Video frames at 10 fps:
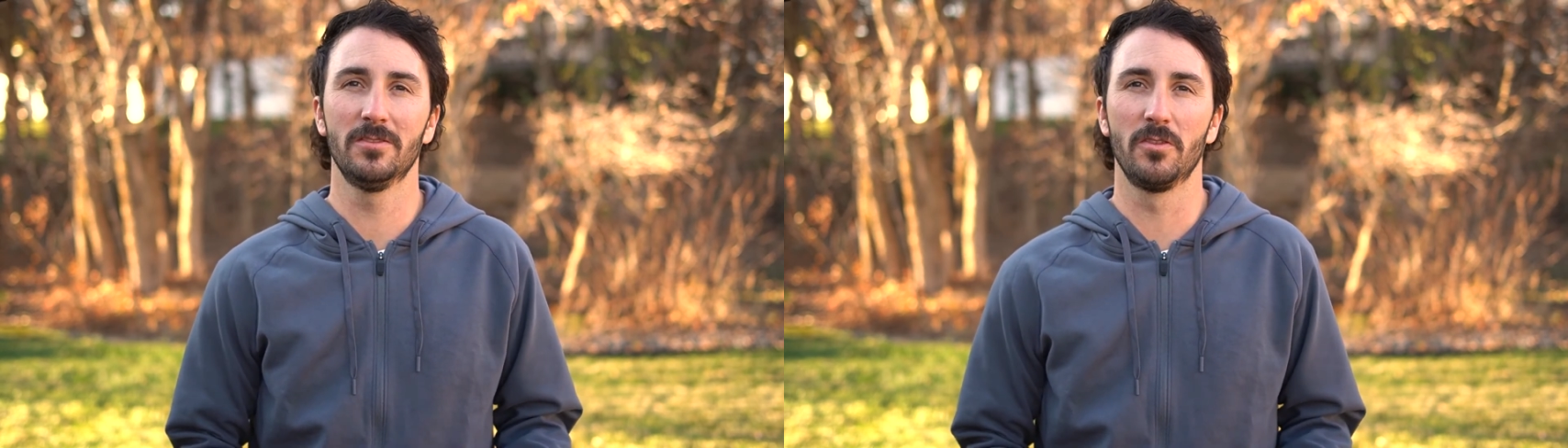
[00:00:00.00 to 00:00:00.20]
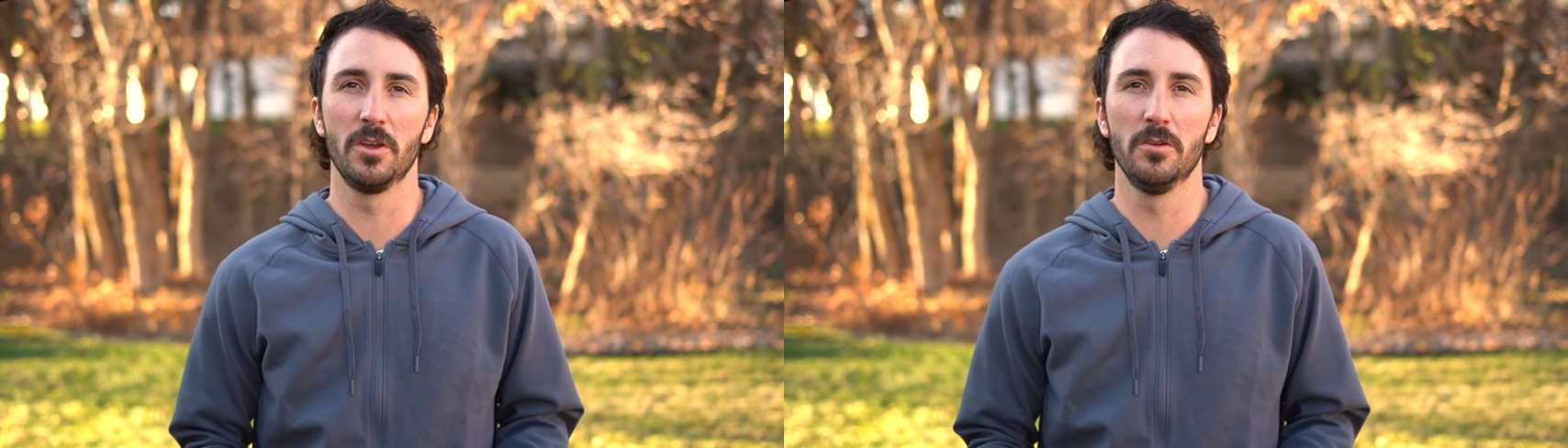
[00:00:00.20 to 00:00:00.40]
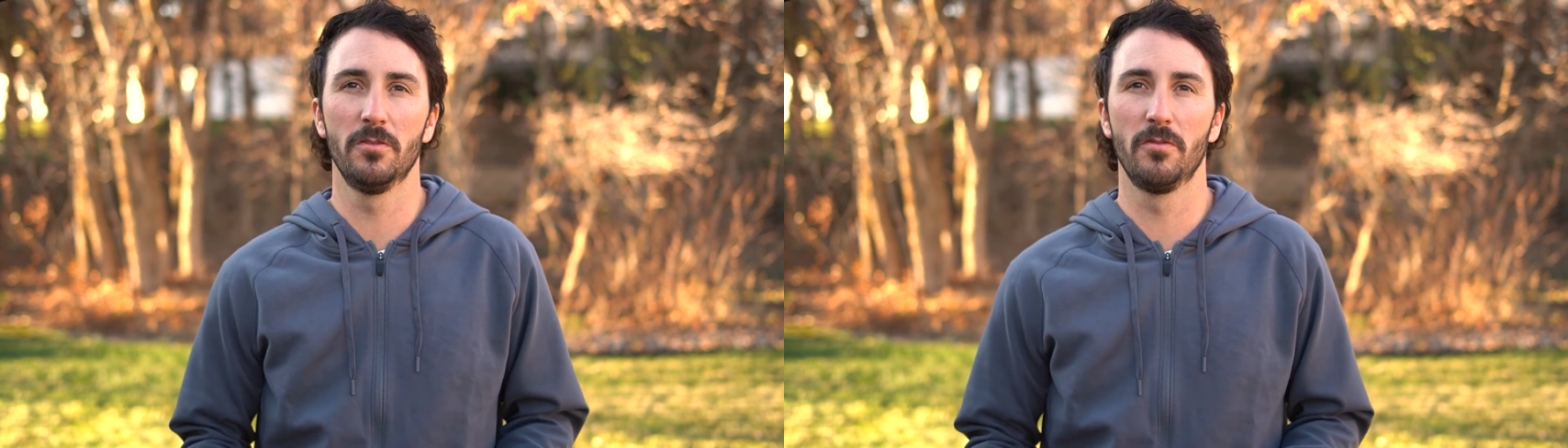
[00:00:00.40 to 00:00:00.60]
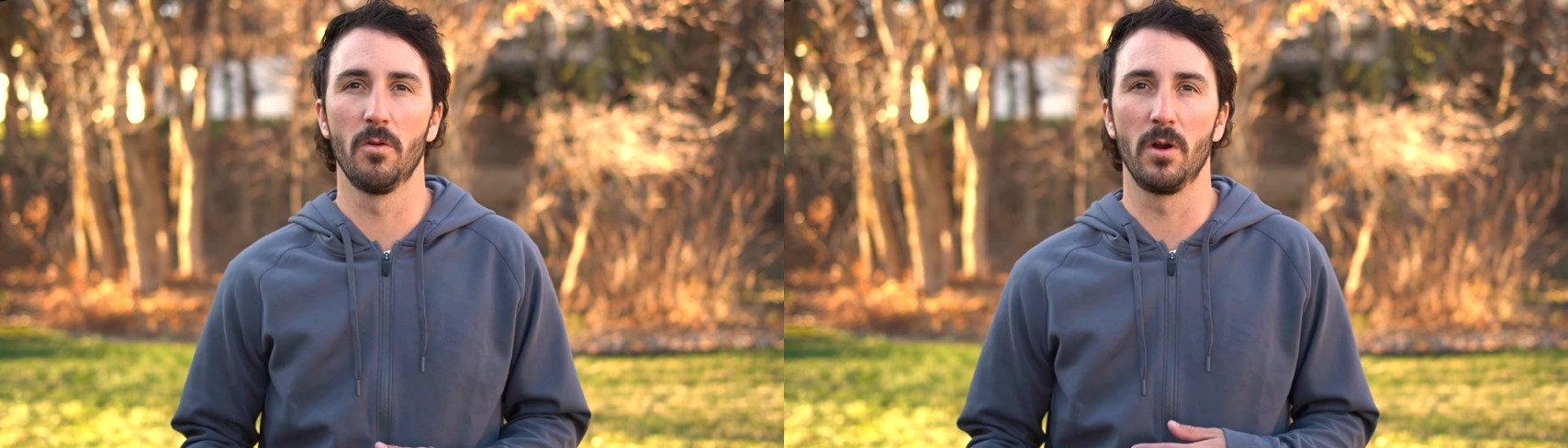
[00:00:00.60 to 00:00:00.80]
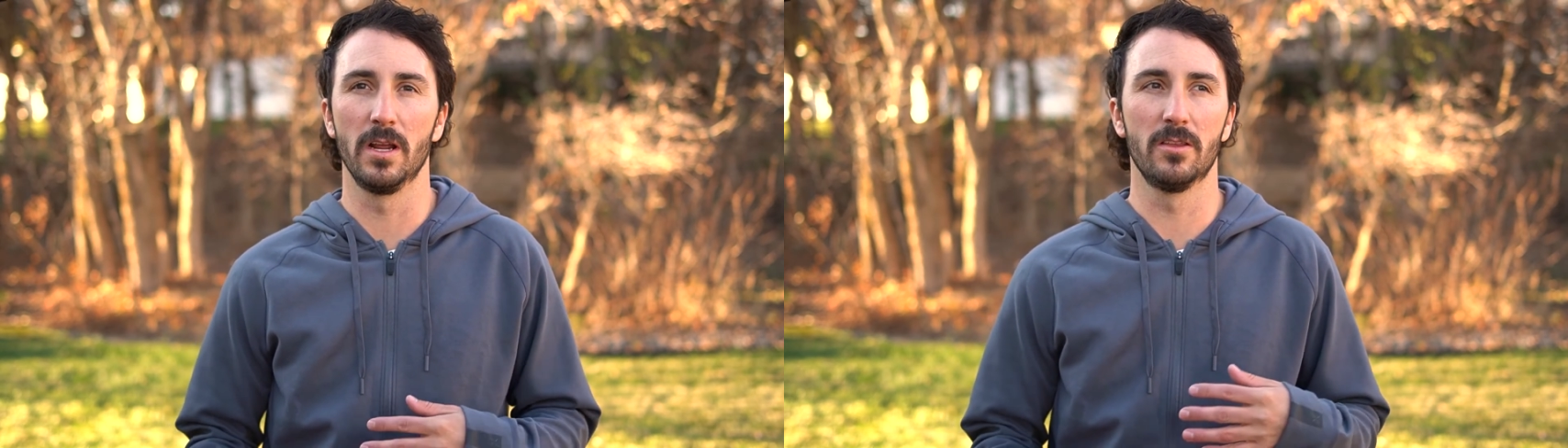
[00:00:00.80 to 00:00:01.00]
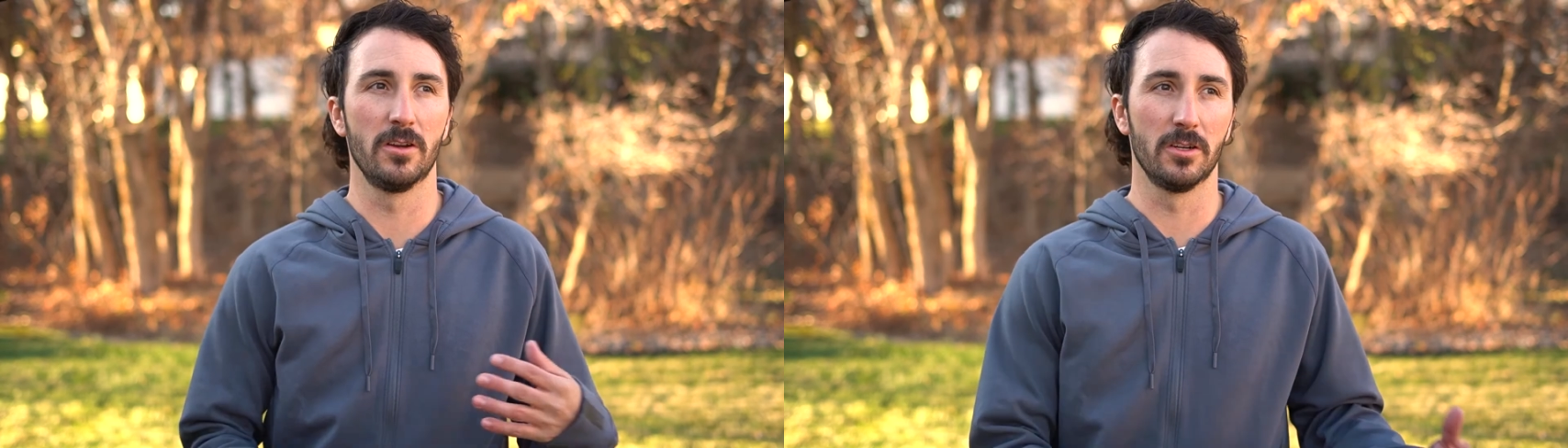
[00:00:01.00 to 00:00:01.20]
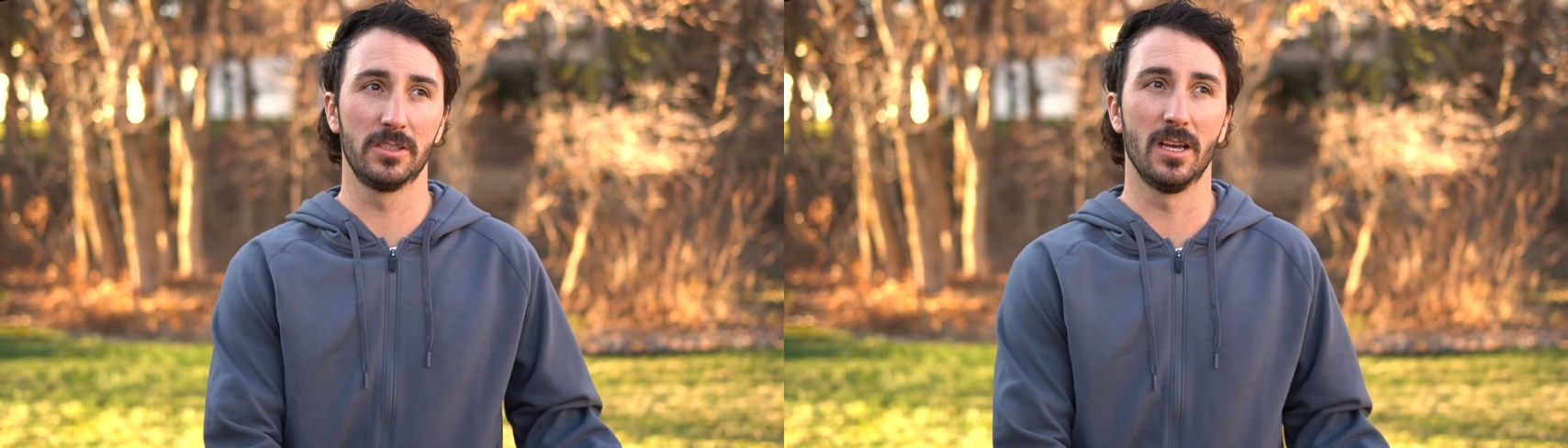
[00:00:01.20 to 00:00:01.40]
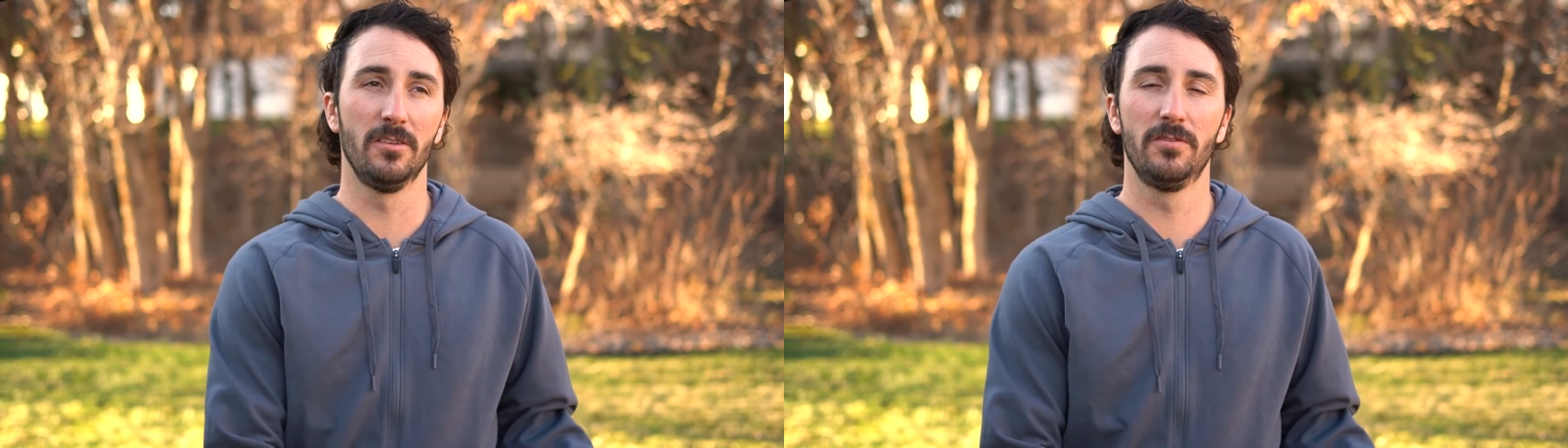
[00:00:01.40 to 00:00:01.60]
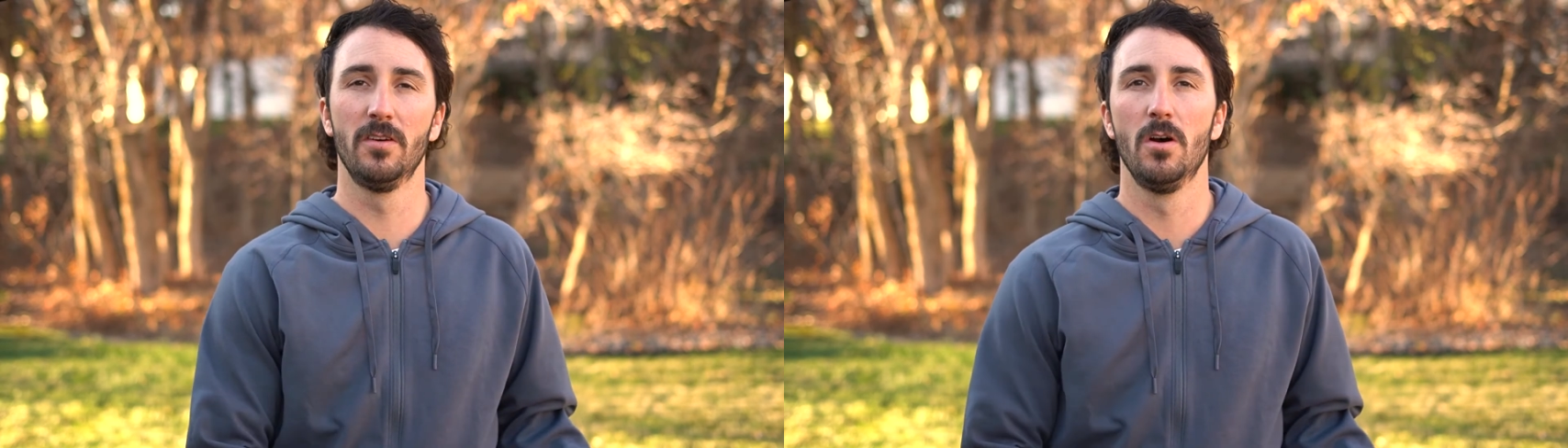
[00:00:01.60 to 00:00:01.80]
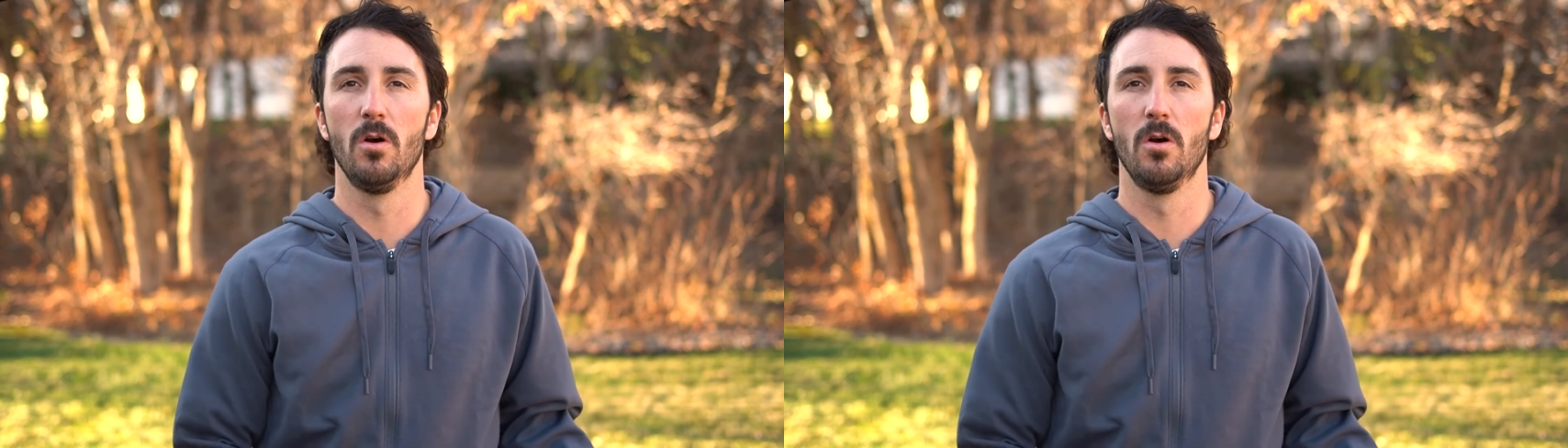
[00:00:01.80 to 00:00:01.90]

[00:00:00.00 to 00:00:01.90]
for you, for either yourself